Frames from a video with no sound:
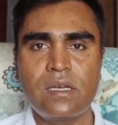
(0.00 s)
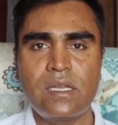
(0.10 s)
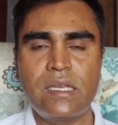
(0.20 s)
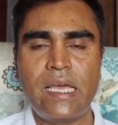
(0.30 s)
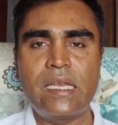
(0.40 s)

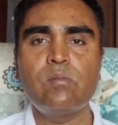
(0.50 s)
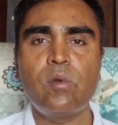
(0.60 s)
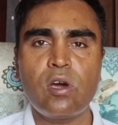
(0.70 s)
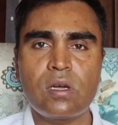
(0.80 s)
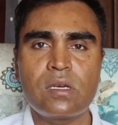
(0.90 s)
an en
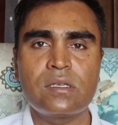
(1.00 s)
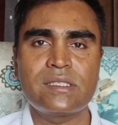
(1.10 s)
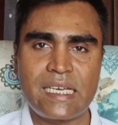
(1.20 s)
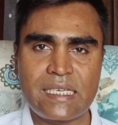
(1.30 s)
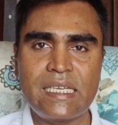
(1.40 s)
bloc
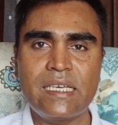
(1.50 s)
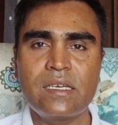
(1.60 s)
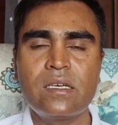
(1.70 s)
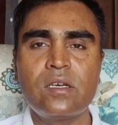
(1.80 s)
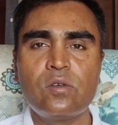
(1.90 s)

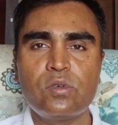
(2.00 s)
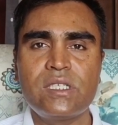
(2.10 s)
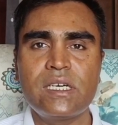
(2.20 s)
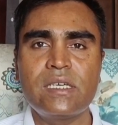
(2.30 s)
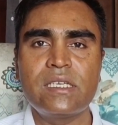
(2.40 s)
technique
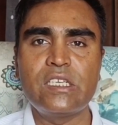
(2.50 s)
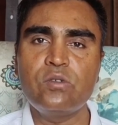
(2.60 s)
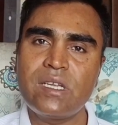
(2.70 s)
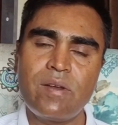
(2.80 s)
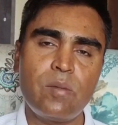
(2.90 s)
with a
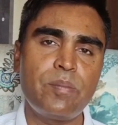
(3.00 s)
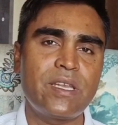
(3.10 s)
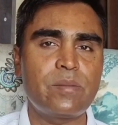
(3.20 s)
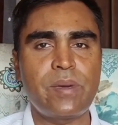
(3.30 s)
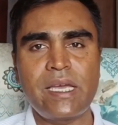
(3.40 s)
new
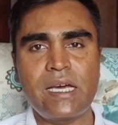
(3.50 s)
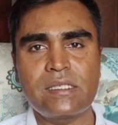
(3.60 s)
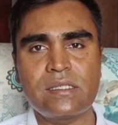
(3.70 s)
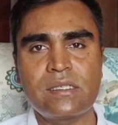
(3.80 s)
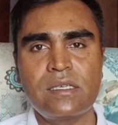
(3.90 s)
development by
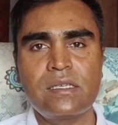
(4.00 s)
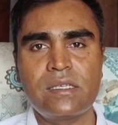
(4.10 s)
us,